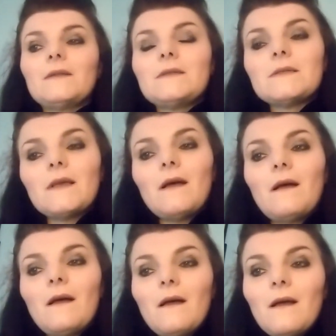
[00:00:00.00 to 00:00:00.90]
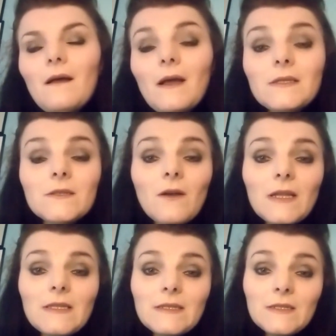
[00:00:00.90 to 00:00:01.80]

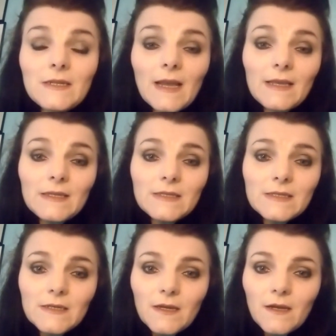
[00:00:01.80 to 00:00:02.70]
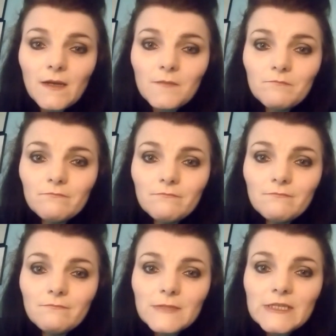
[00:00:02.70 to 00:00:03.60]
started to date
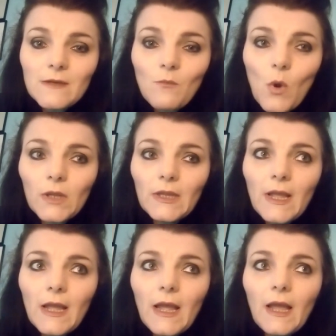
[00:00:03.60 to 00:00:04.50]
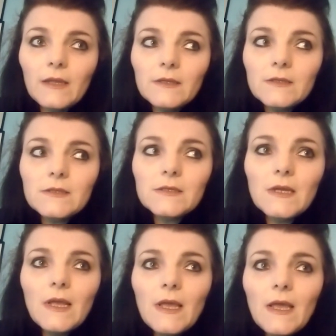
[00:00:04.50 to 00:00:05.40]
someone, and
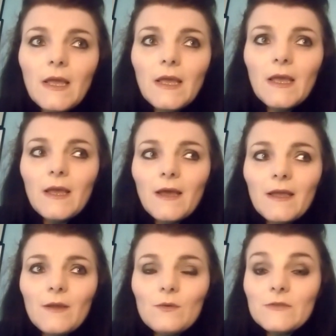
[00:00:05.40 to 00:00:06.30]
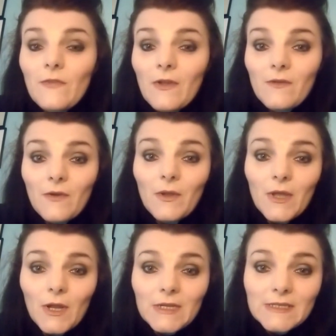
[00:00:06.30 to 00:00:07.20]
it was very,
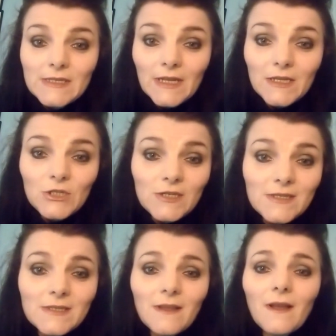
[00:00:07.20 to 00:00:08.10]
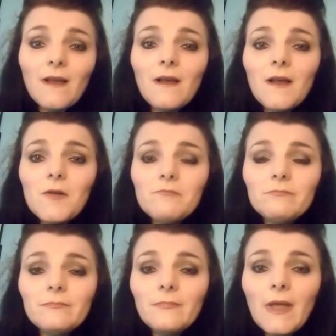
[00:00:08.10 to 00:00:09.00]
very early stages,
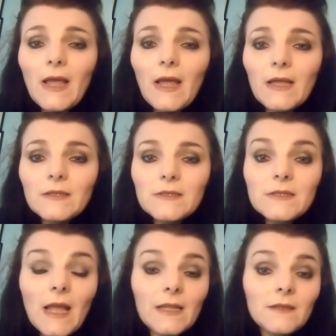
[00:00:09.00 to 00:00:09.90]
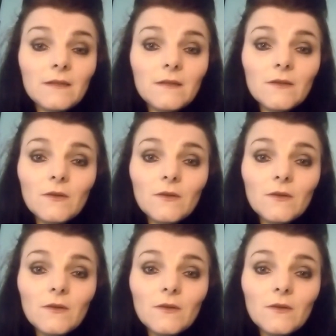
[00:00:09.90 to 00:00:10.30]
and hadn't